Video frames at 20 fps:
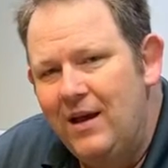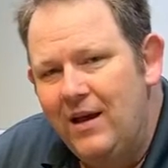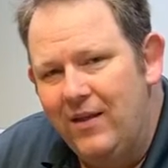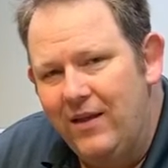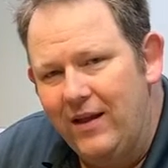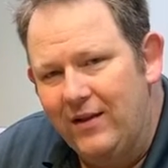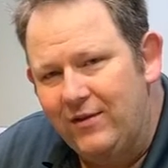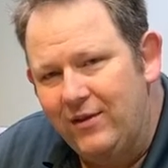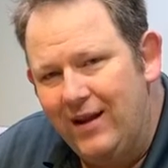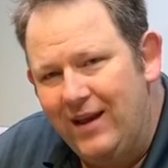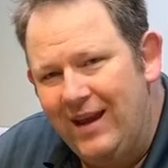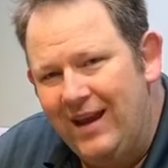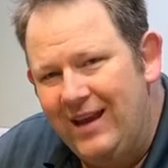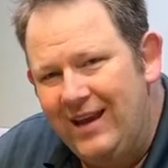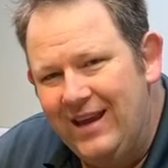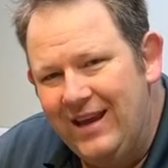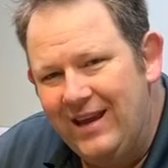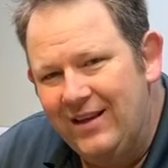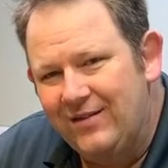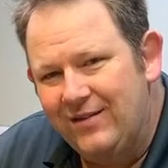That's
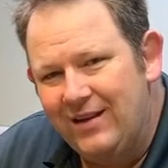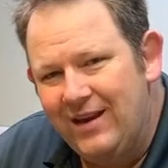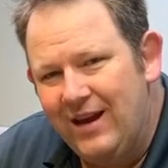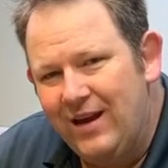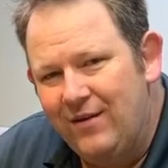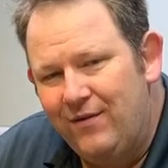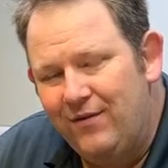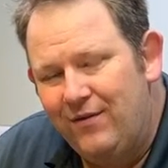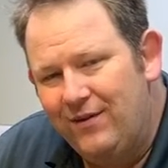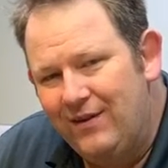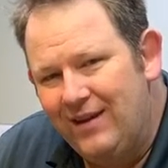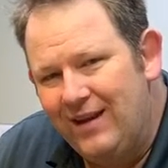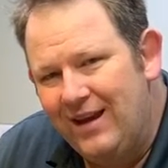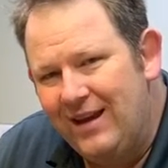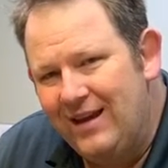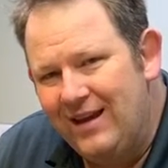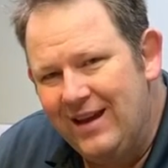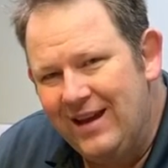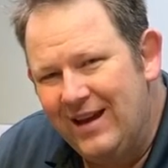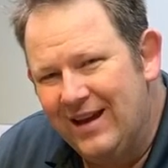
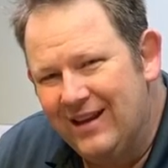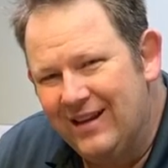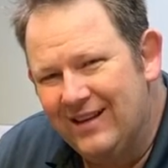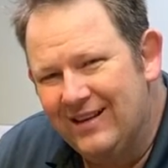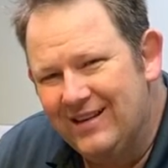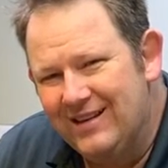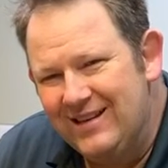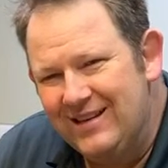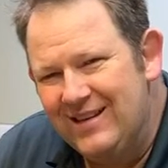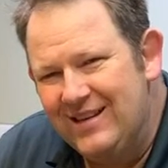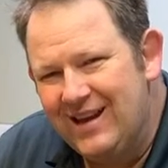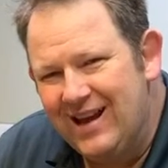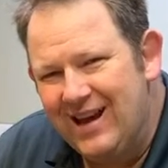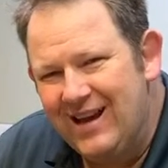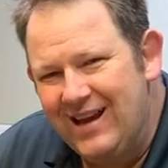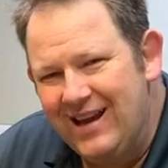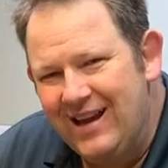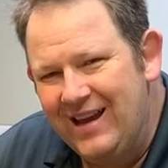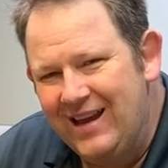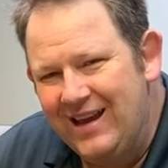
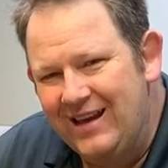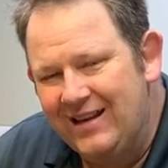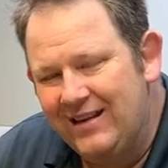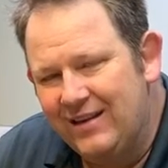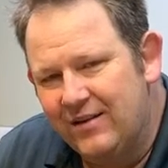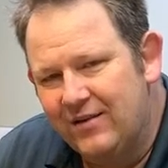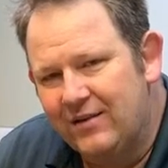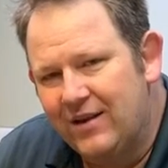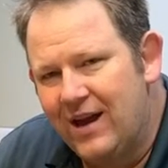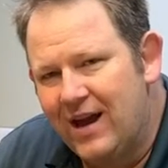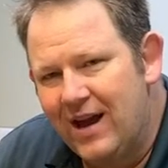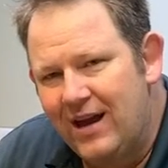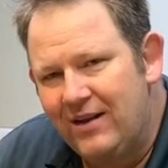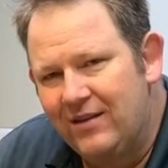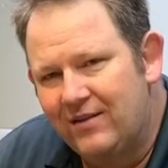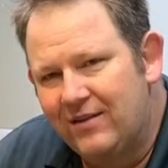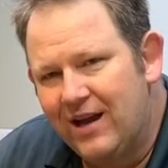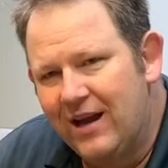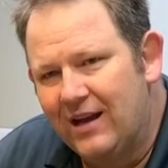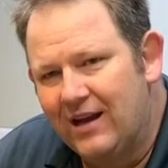ASFALEIA
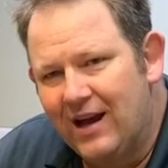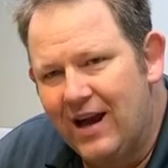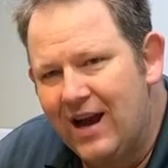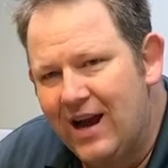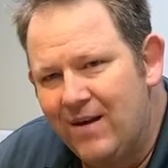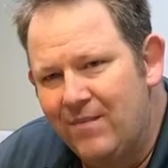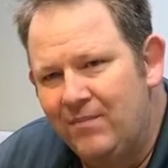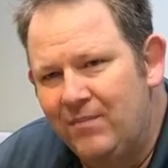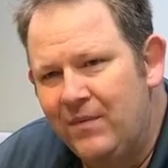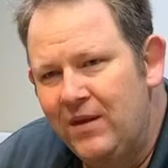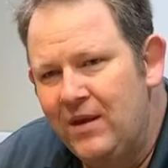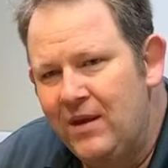designs.com.